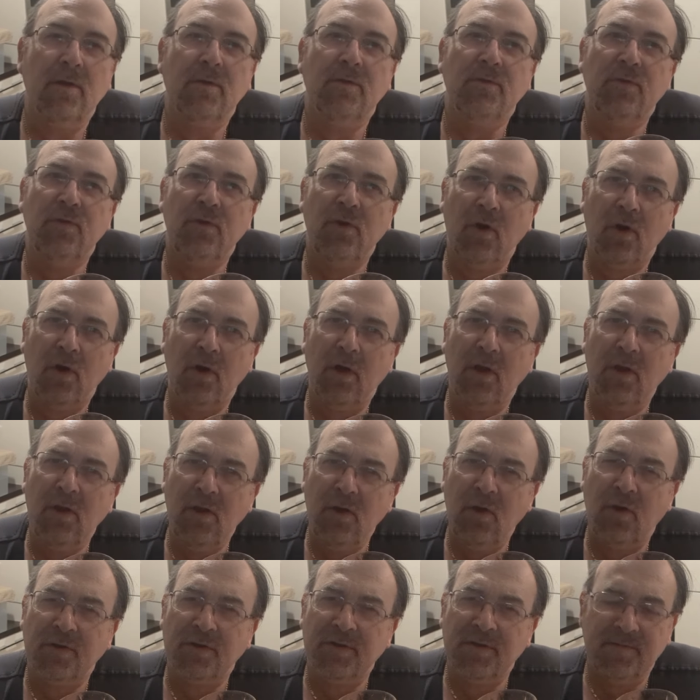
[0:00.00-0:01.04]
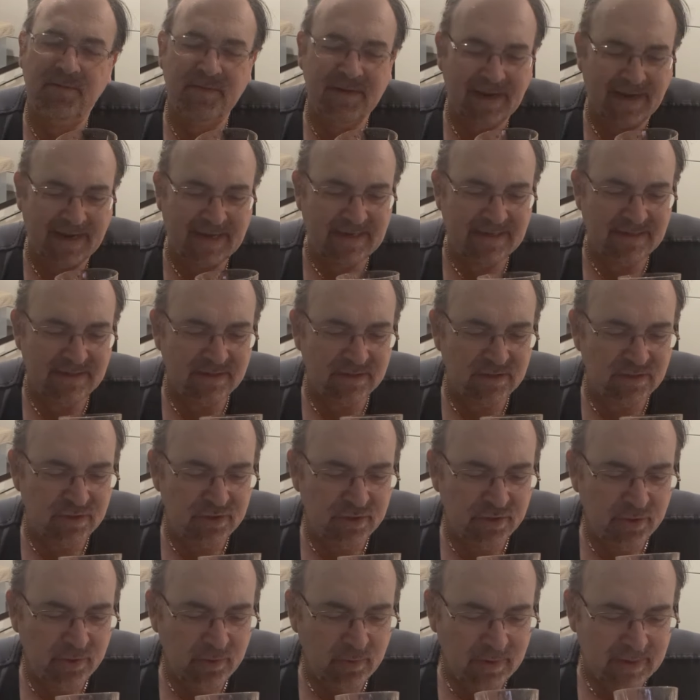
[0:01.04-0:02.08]
Not a lot of taste
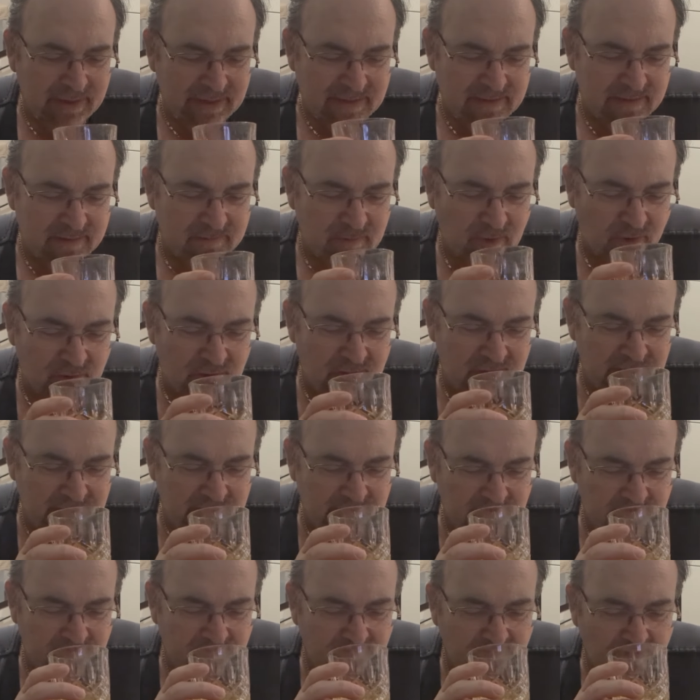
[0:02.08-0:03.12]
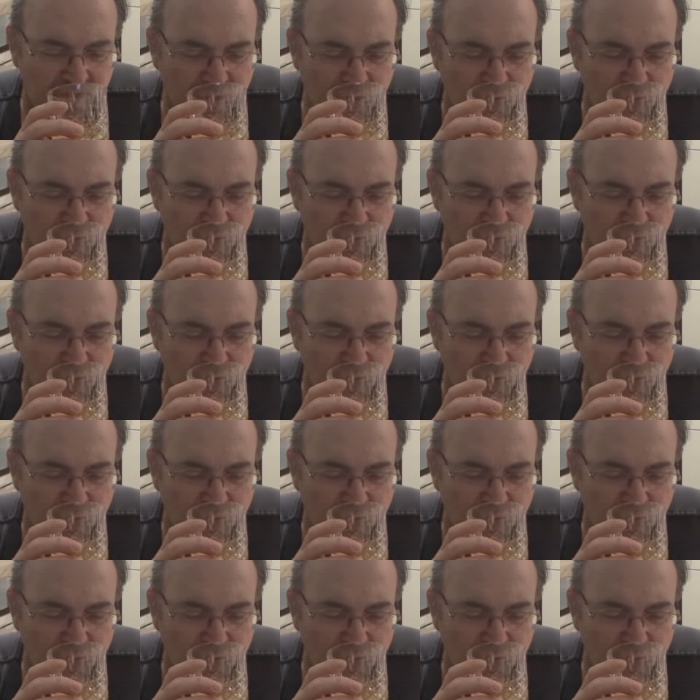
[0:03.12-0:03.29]
to it, oddly enough.